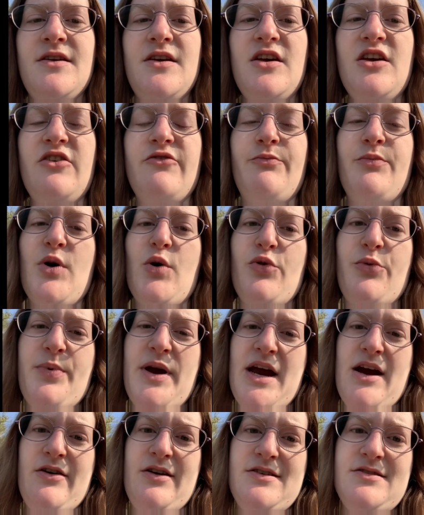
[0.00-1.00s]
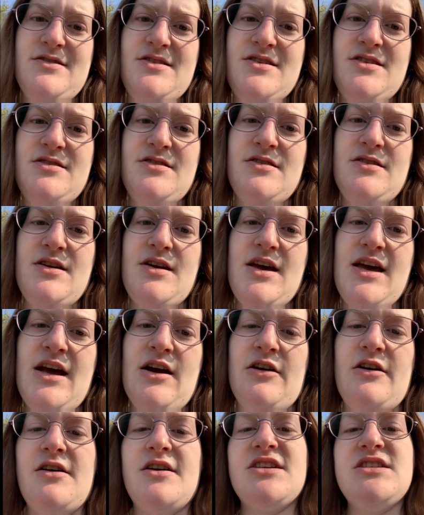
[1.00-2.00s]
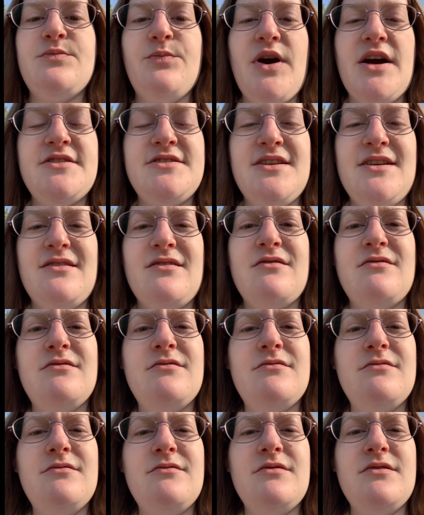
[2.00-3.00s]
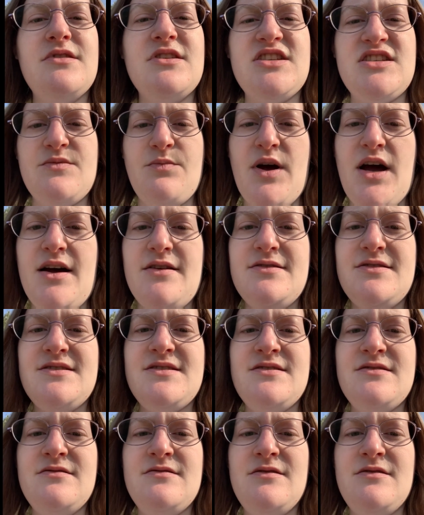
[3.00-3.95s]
if both parents are expressing the spots.